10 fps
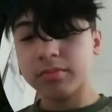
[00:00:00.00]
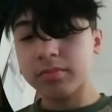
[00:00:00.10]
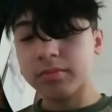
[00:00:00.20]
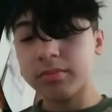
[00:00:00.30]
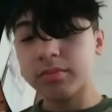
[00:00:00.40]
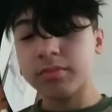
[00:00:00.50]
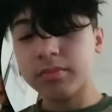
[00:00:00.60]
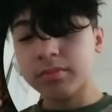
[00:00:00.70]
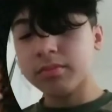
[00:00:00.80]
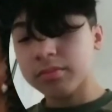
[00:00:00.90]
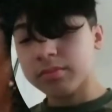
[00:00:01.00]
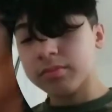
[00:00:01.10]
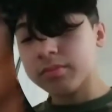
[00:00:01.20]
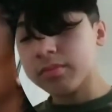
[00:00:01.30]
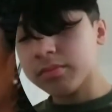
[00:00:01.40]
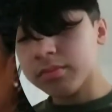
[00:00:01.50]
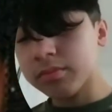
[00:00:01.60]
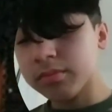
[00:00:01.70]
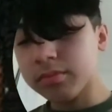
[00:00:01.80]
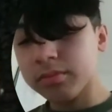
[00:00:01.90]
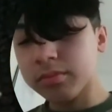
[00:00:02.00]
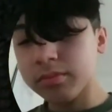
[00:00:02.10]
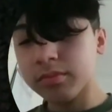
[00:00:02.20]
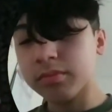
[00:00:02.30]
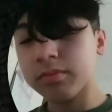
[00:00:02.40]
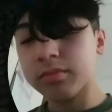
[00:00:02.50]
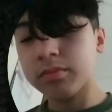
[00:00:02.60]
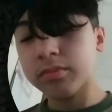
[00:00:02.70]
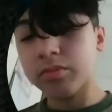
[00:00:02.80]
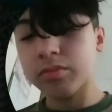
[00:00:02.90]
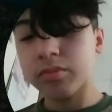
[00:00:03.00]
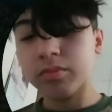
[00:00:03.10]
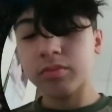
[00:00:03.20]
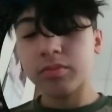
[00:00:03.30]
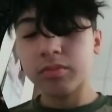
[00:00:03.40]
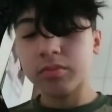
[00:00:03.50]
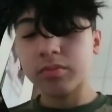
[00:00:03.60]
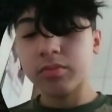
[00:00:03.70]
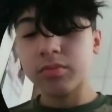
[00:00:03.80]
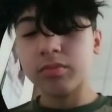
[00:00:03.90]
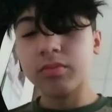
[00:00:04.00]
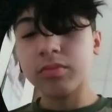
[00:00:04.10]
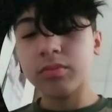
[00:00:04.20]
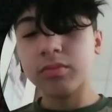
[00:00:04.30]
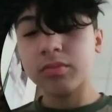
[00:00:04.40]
[no speech]